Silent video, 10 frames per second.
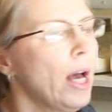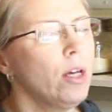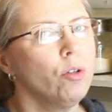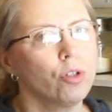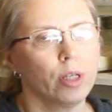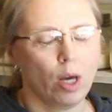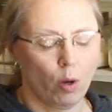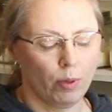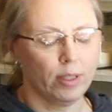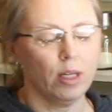I usually
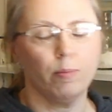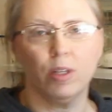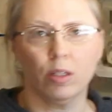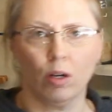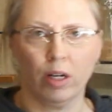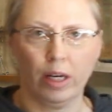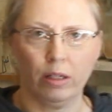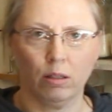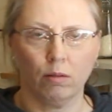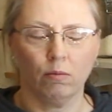always keep this on
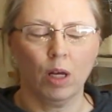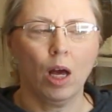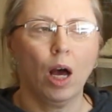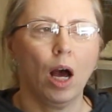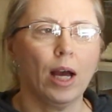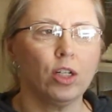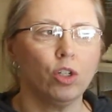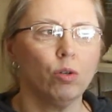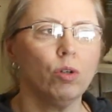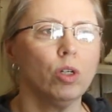hand. I
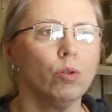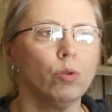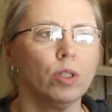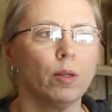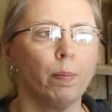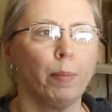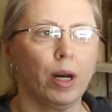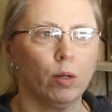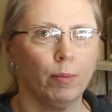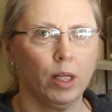do use
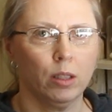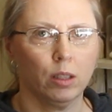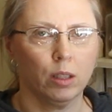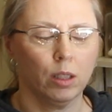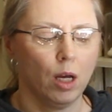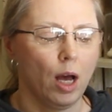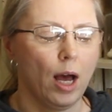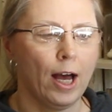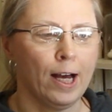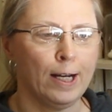buttermilk.
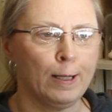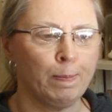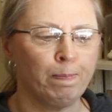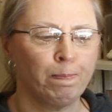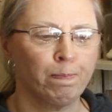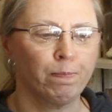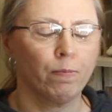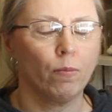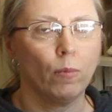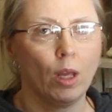I
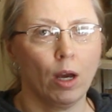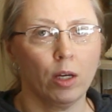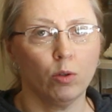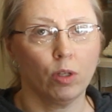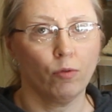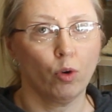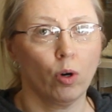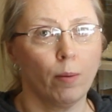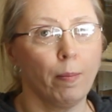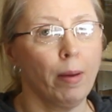use it
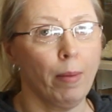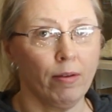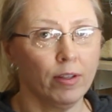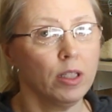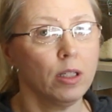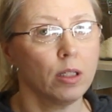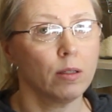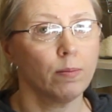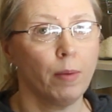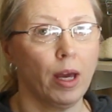for my muffins,
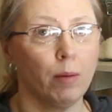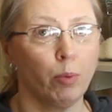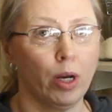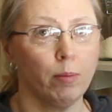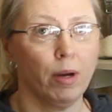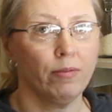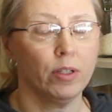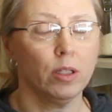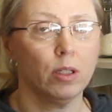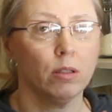my bran
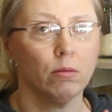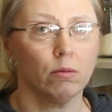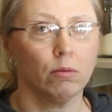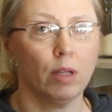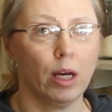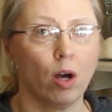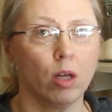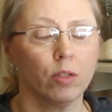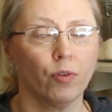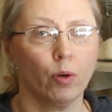muffins. That
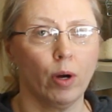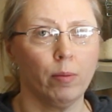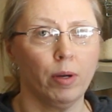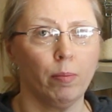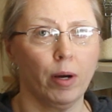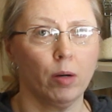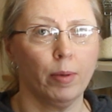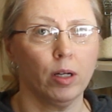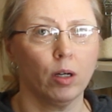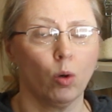calls for quite a bit of
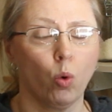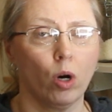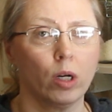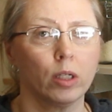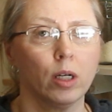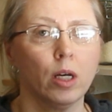buttermilk, a quart.